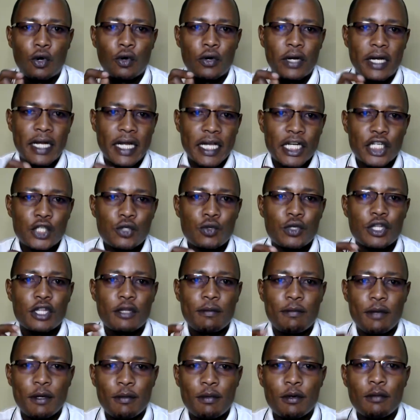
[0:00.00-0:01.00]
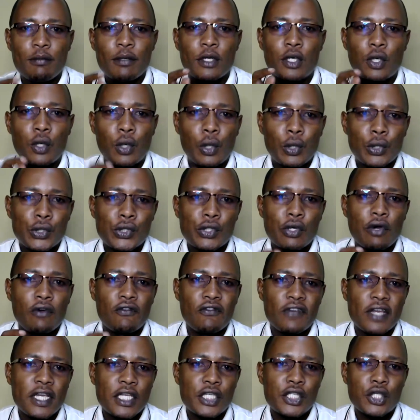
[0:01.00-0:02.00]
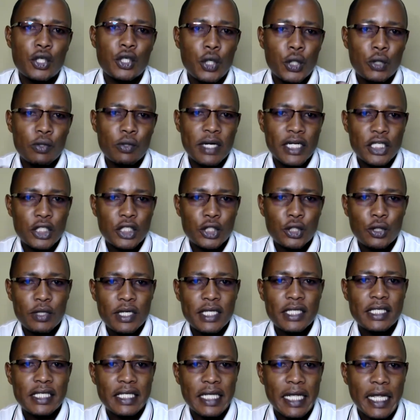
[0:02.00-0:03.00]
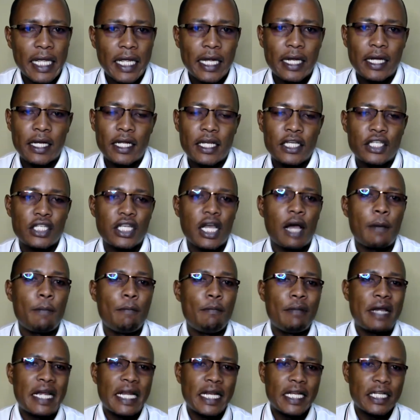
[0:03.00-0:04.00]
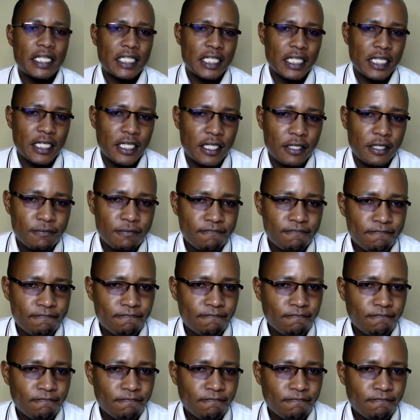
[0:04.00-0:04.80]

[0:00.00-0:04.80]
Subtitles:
connect with the people because of his oratory skill, his ability